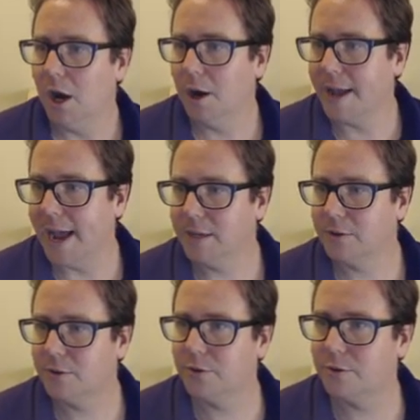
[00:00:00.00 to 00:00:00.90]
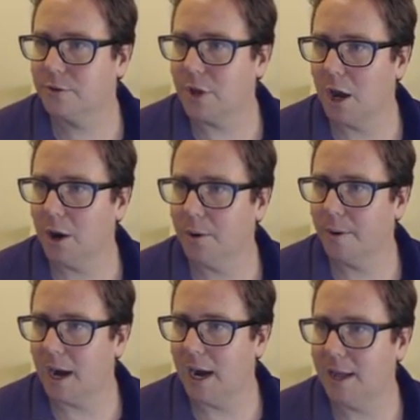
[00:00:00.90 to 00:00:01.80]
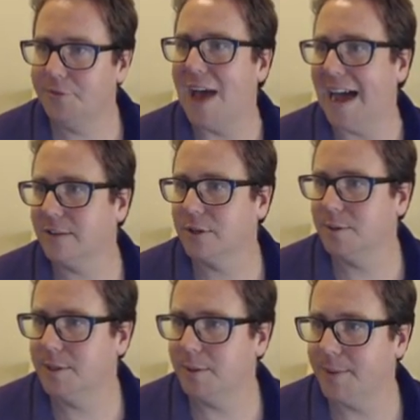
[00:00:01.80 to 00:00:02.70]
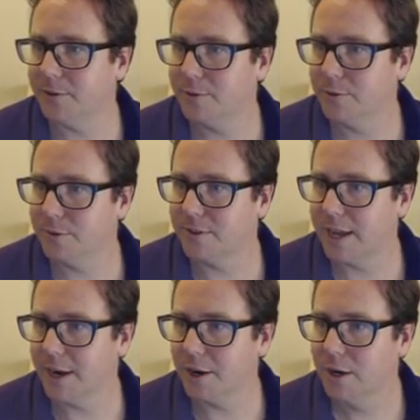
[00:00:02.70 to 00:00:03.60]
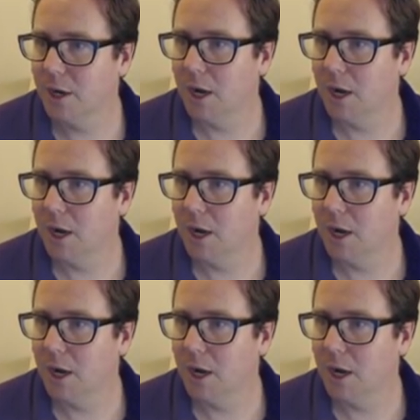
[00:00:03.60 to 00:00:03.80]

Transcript: Okay, so uh, that's going to be the best resource there.